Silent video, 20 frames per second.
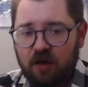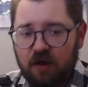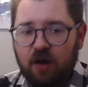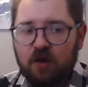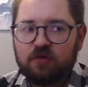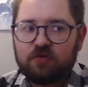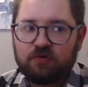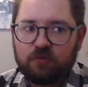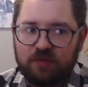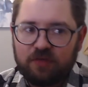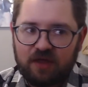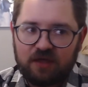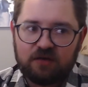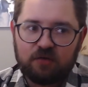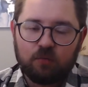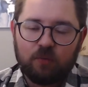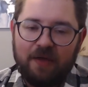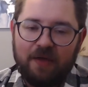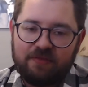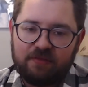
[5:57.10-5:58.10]
So then,
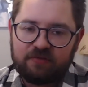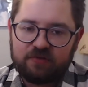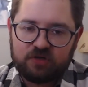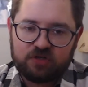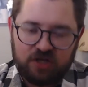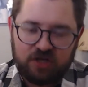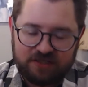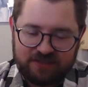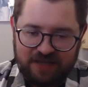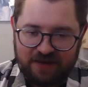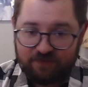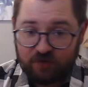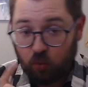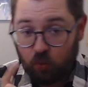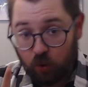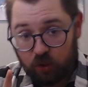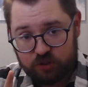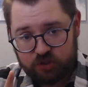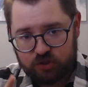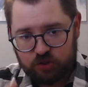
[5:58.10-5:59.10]
rather than just having
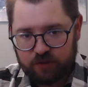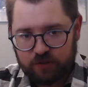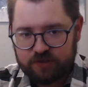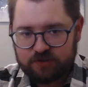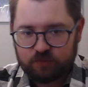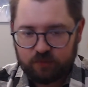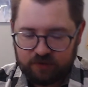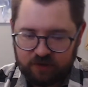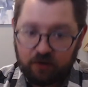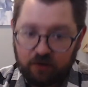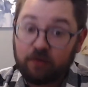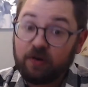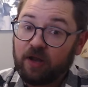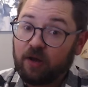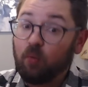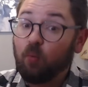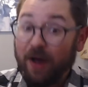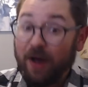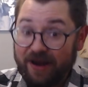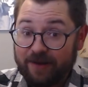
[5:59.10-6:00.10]
one choice where they go, okay,
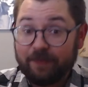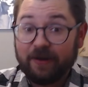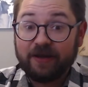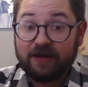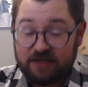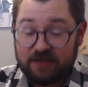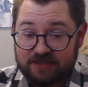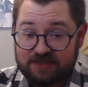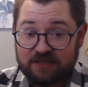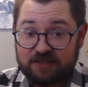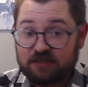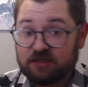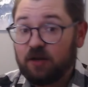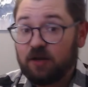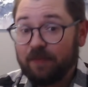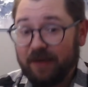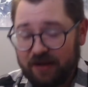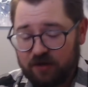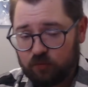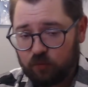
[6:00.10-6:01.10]
when am I going to say the
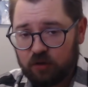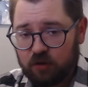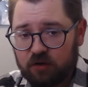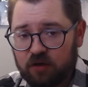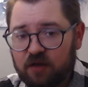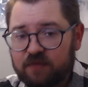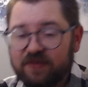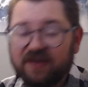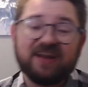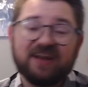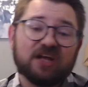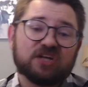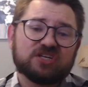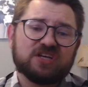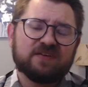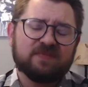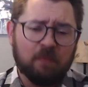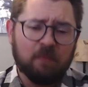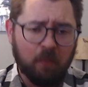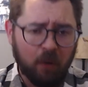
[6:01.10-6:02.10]
command word, they could actually
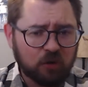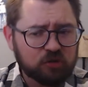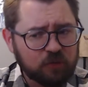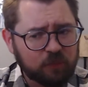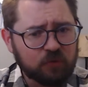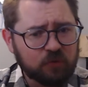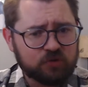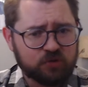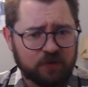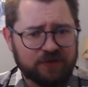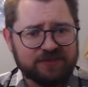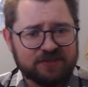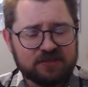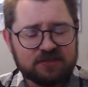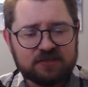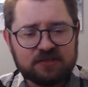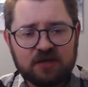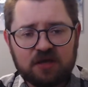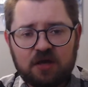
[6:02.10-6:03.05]
have multiple choices.